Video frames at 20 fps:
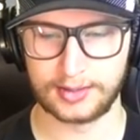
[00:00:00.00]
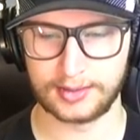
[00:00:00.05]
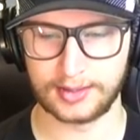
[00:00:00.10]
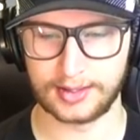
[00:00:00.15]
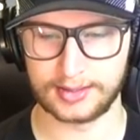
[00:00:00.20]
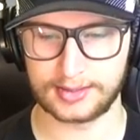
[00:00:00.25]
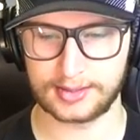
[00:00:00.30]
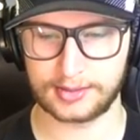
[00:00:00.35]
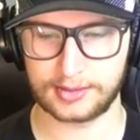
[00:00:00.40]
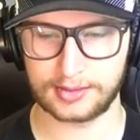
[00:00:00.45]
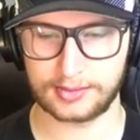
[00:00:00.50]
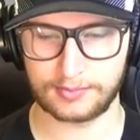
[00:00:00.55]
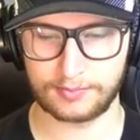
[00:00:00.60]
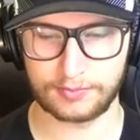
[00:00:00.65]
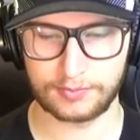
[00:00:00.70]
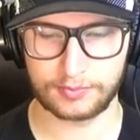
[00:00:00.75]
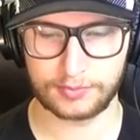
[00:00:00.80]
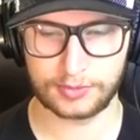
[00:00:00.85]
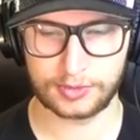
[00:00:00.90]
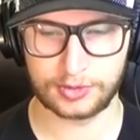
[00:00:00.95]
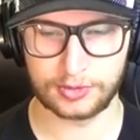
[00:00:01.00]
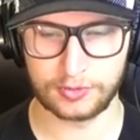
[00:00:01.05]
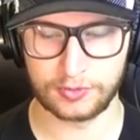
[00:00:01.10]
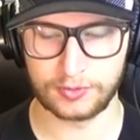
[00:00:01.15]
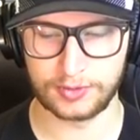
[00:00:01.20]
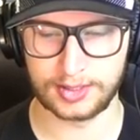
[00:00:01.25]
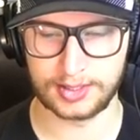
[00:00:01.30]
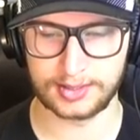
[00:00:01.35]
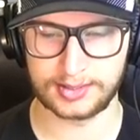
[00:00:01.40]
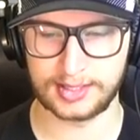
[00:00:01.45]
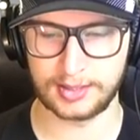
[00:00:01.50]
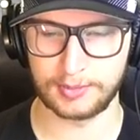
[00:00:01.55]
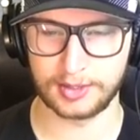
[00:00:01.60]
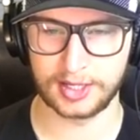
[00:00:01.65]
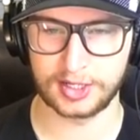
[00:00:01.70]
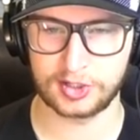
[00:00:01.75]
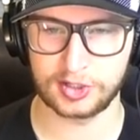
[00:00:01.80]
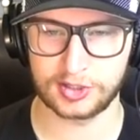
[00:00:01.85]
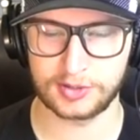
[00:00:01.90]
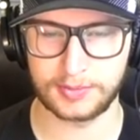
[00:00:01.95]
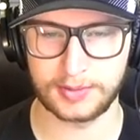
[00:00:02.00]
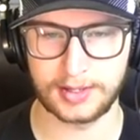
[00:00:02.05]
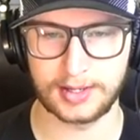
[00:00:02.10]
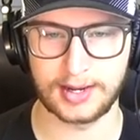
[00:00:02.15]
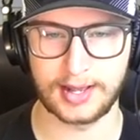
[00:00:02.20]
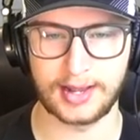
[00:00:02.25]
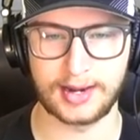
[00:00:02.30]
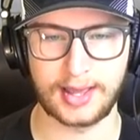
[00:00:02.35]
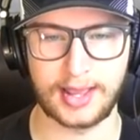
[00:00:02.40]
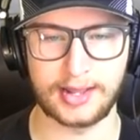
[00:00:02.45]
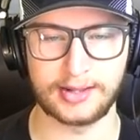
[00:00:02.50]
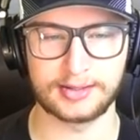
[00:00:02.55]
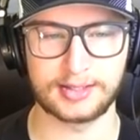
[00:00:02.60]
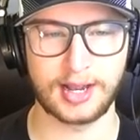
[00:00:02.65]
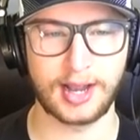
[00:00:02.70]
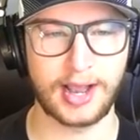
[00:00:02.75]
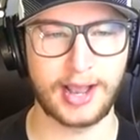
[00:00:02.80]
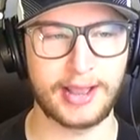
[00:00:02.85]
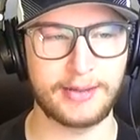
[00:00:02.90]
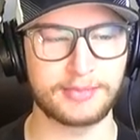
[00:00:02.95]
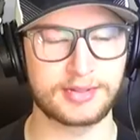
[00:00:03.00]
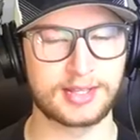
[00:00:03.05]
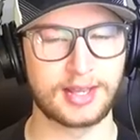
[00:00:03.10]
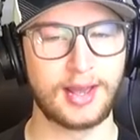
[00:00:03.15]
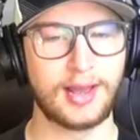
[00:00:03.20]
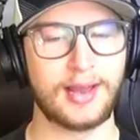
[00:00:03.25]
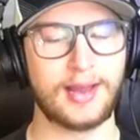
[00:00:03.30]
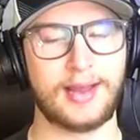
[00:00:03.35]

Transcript: Let's do the simulation speed at eight times